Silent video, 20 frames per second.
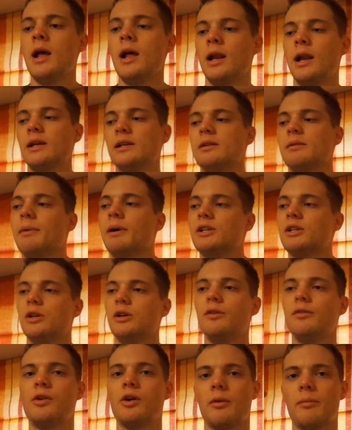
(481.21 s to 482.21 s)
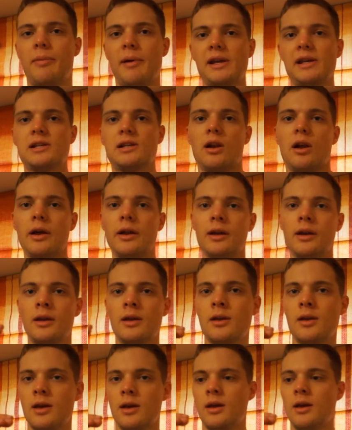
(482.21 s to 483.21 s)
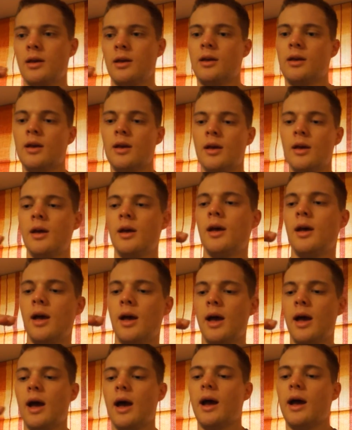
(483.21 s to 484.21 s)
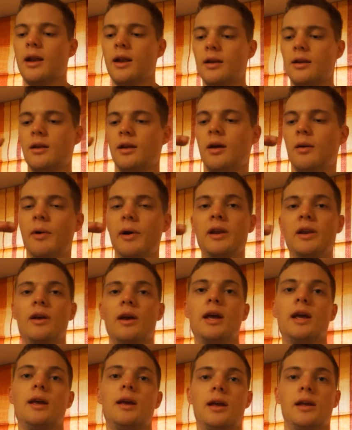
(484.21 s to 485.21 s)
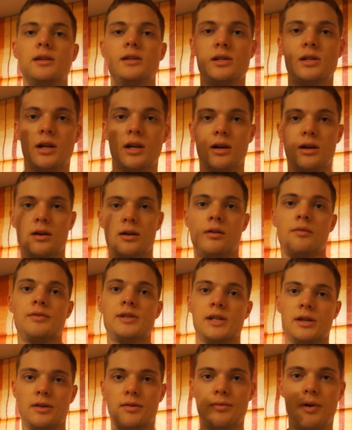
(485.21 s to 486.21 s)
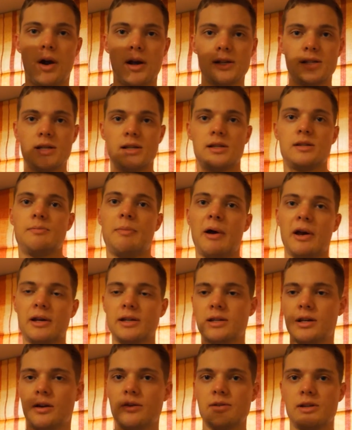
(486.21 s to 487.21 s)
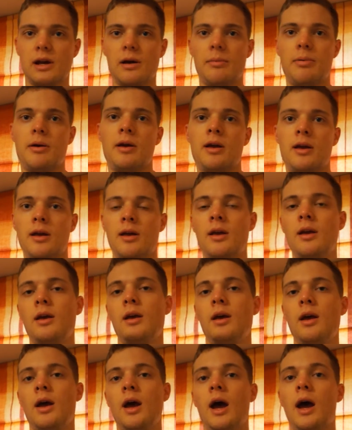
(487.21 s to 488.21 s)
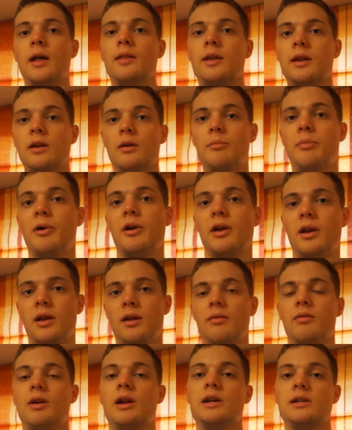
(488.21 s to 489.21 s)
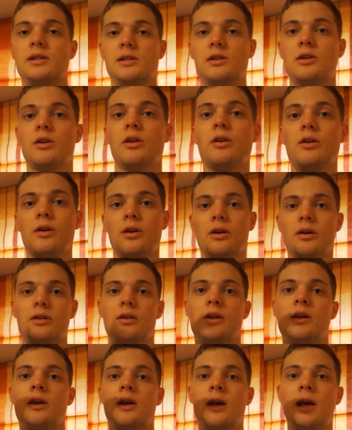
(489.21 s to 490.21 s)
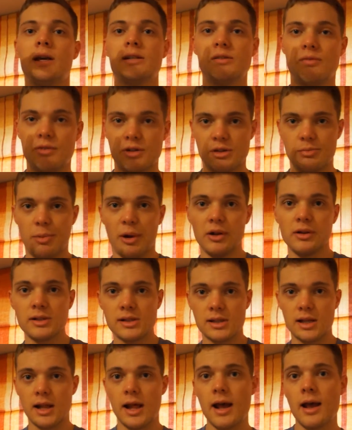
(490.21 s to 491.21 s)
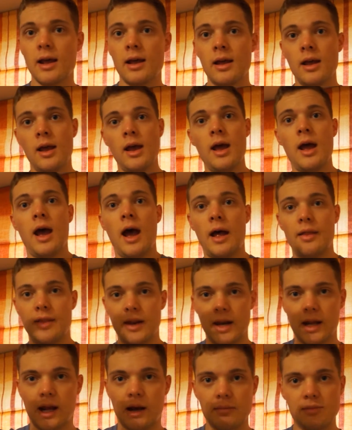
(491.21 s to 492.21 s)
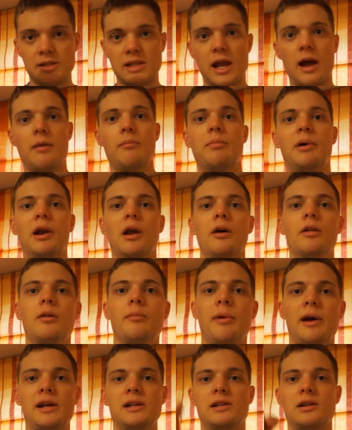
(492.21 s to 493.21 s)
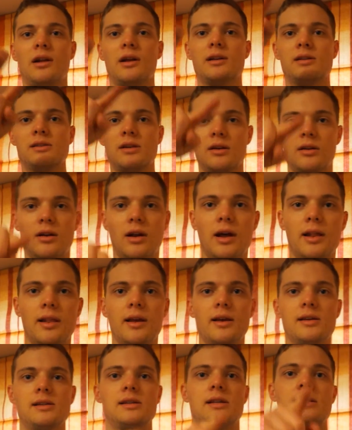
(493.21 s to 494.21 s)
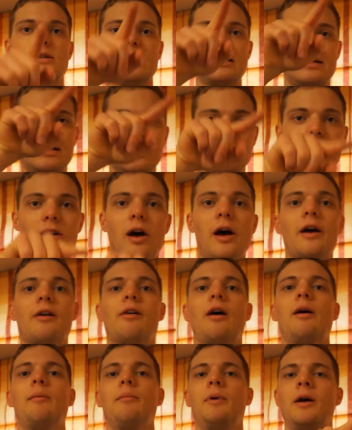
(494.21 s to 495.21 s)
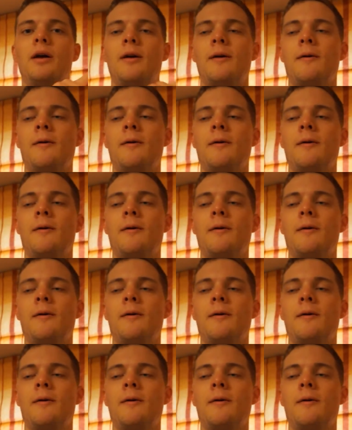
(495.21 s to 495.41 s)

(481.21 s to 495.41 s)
let's imagine you've got a baseline, and when you eat, insulin obviously rises, spikes, goes up, and then your body releases glucagon as a response to that. And then it comes down below the baseline. So you're like this. There's actually a diagram